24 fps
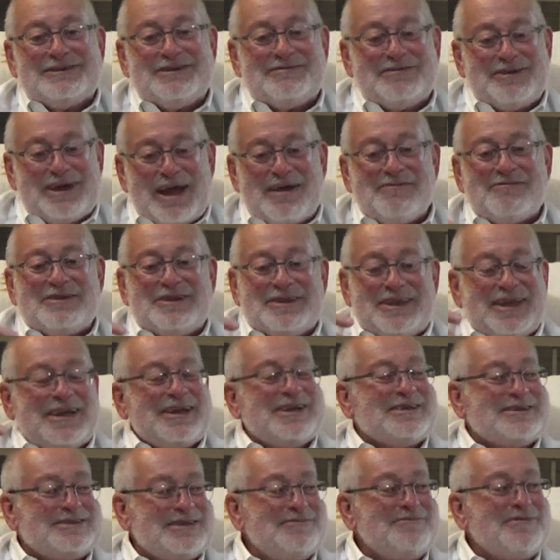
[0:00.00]
the one I would
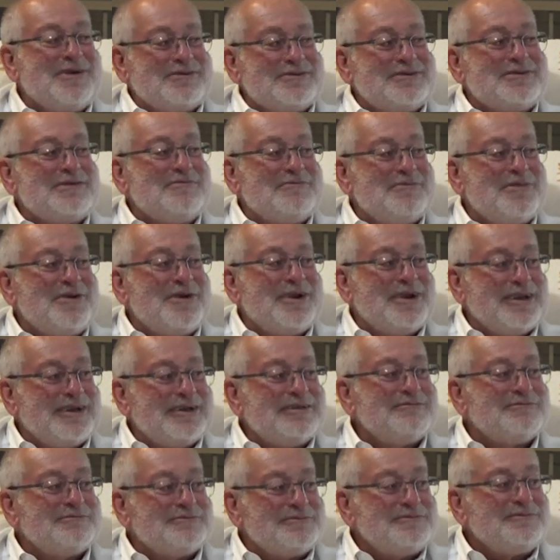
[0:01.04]
think is the most important. The
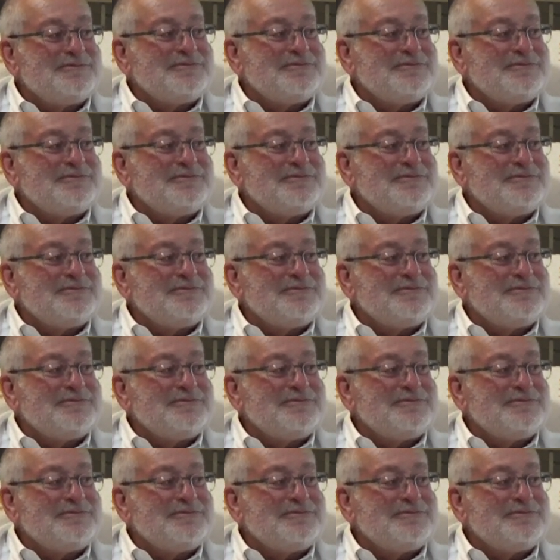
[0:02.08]
most